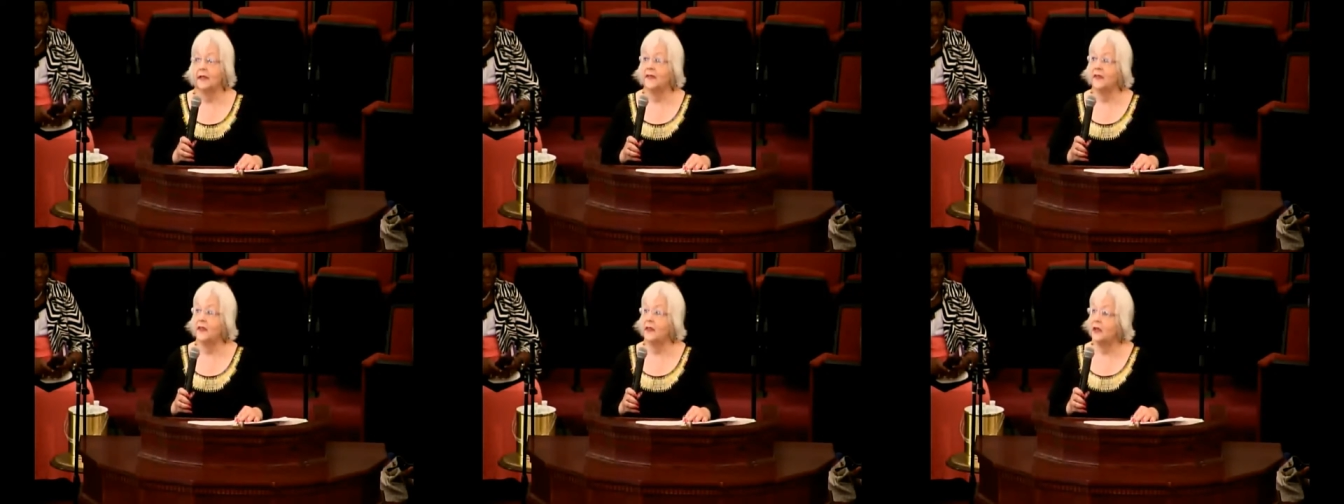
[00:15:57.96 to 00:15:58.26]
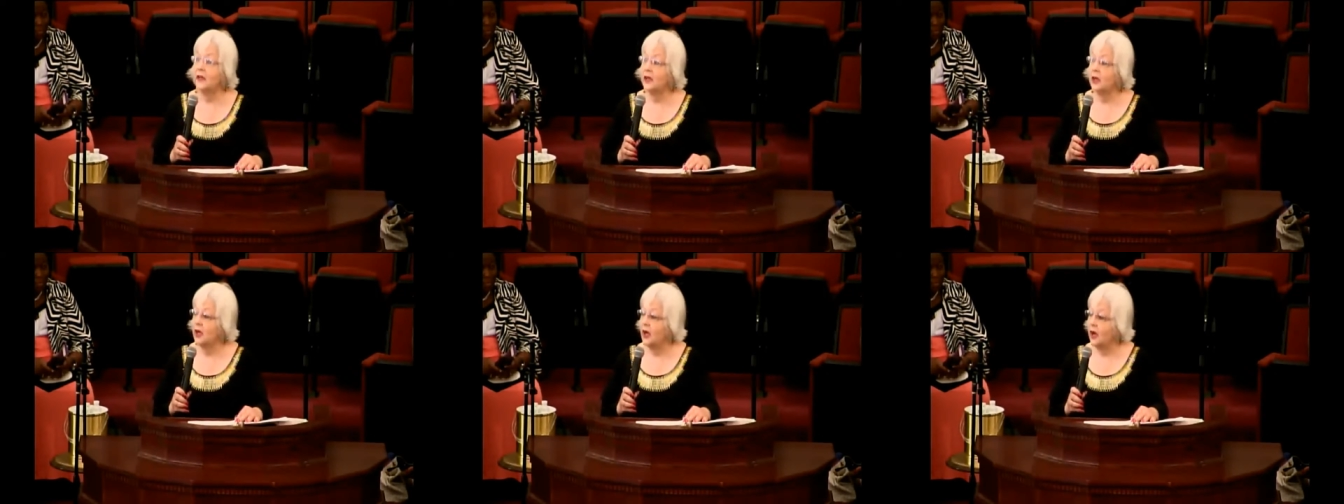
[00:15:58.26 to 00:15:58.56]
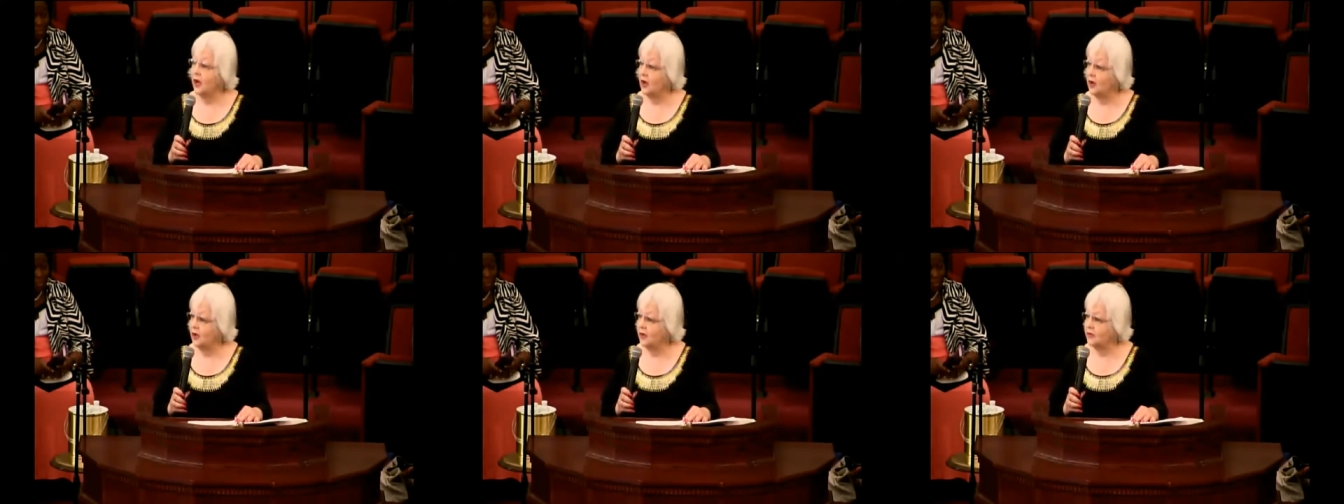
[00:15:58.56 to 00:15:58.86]
The
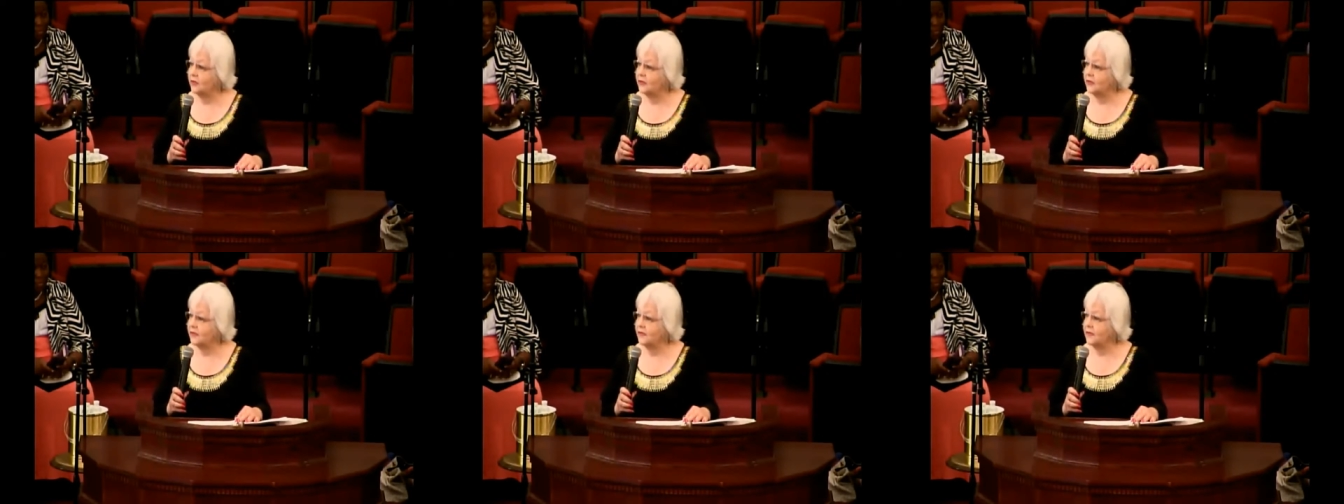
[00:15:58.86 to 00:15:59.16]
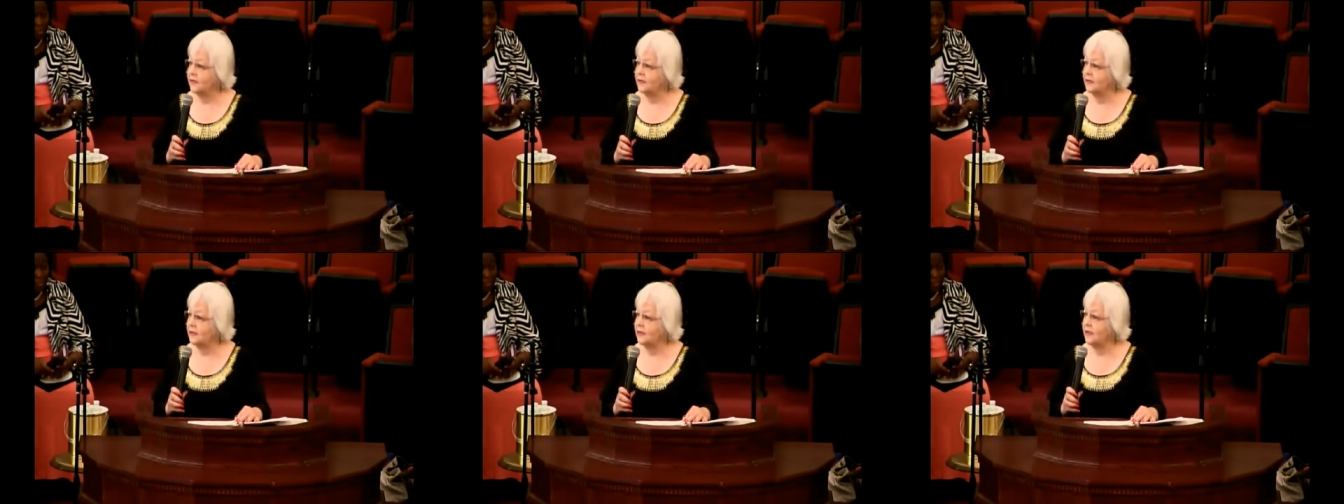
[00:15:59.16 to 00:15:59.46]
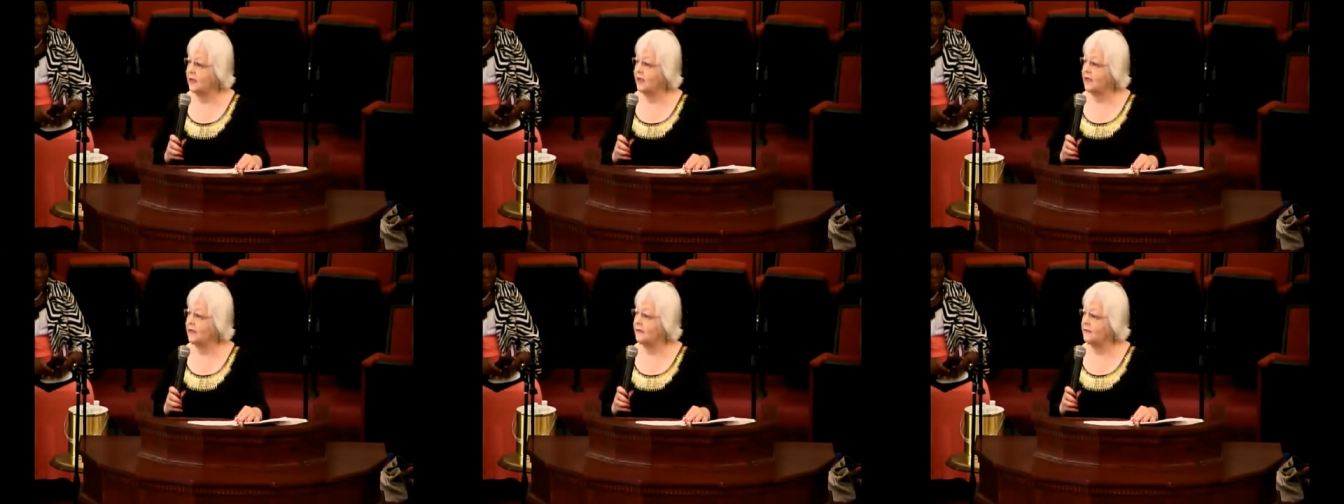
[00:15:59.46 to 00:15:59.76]
cost
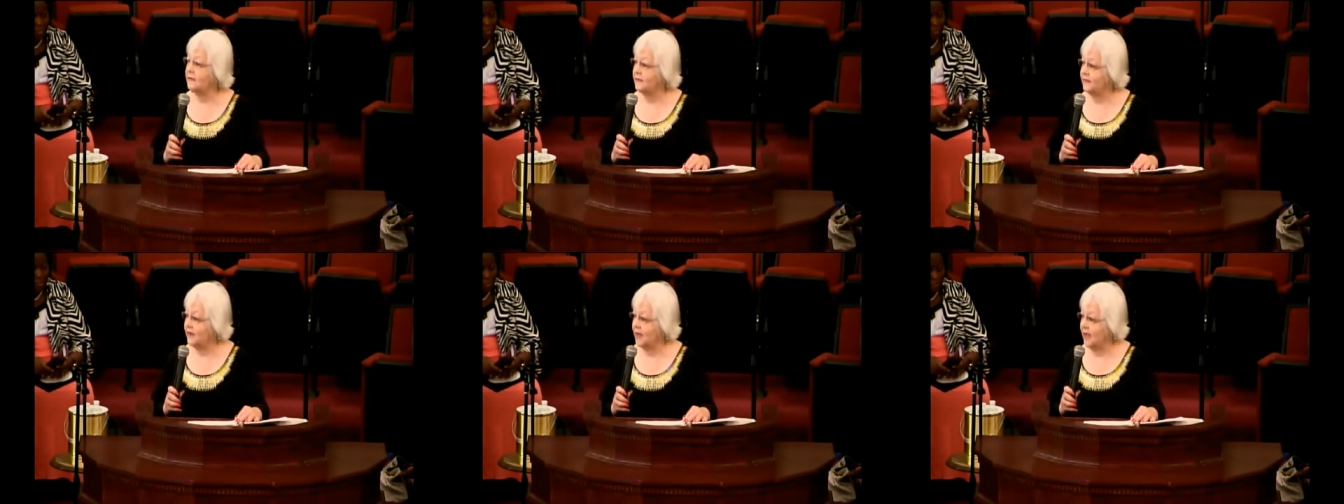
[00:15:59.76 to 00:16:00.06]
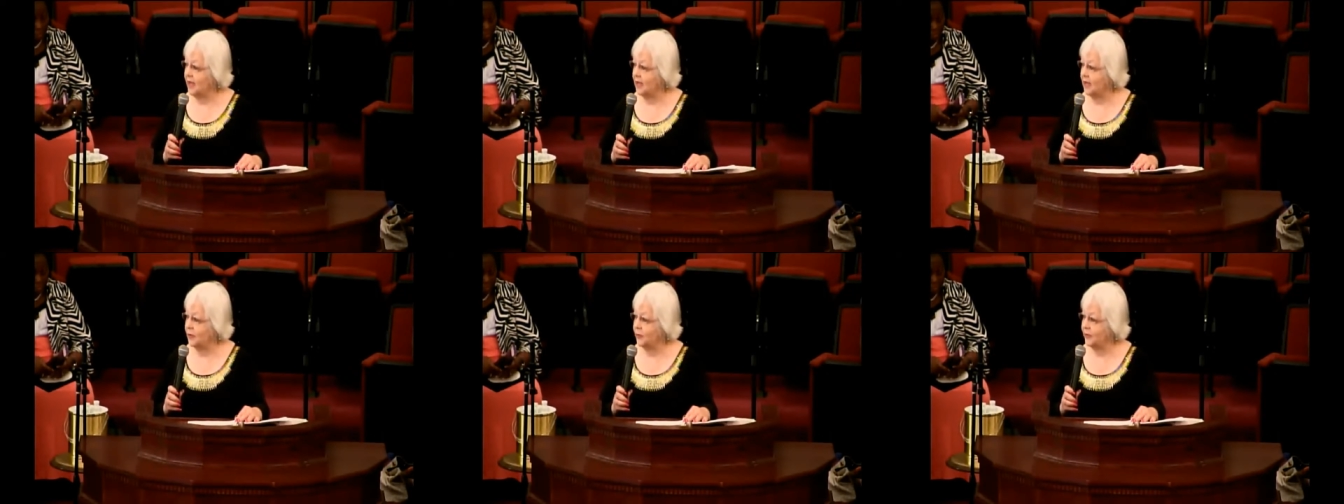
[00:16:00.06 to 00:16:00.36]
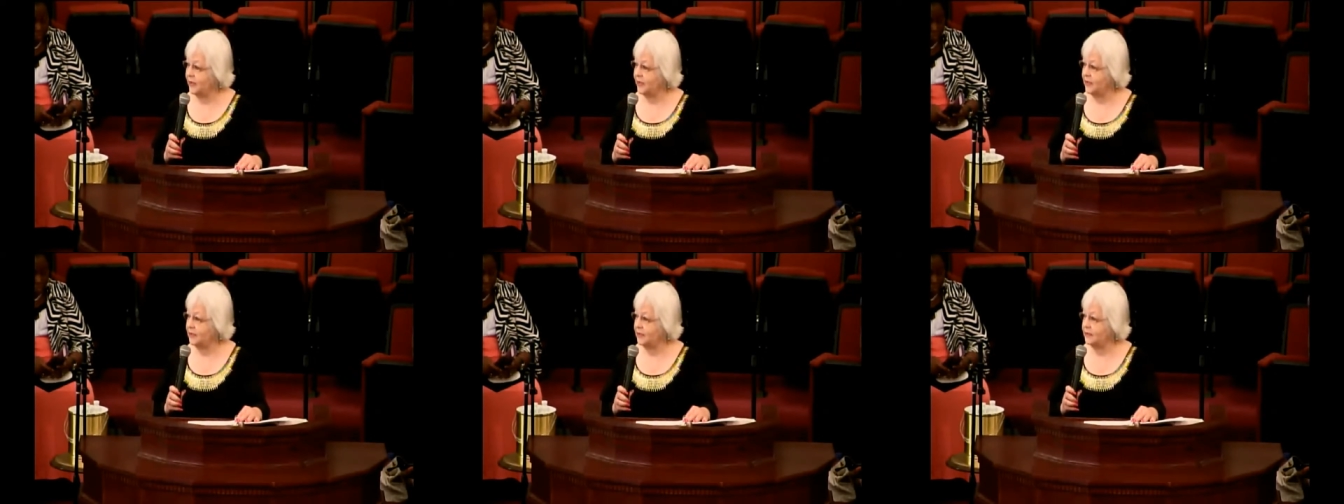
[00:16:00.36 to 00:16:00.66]
of
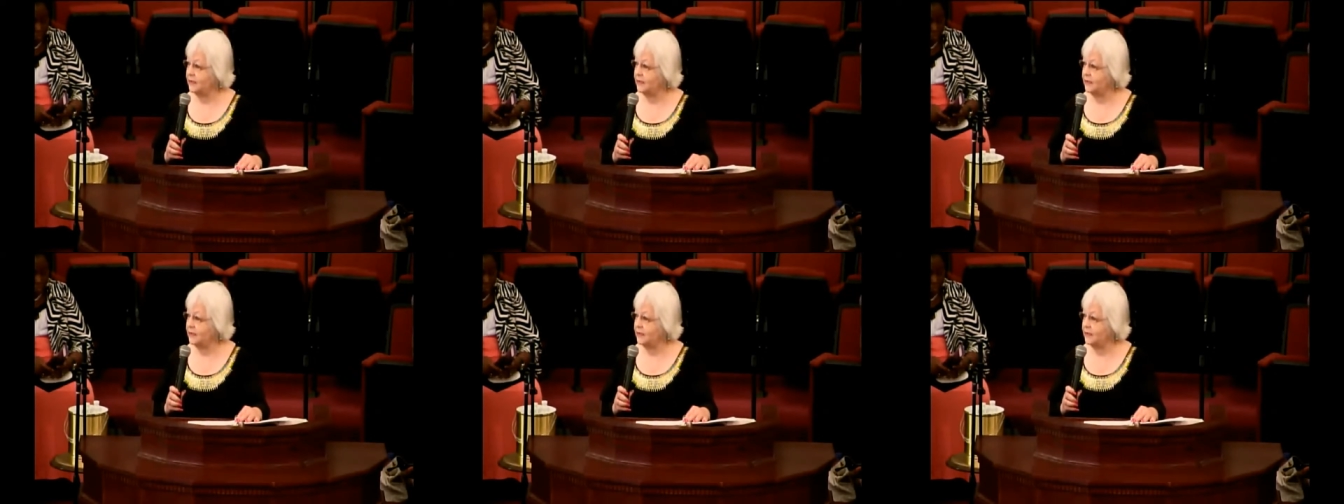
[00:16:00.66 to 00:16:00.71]
following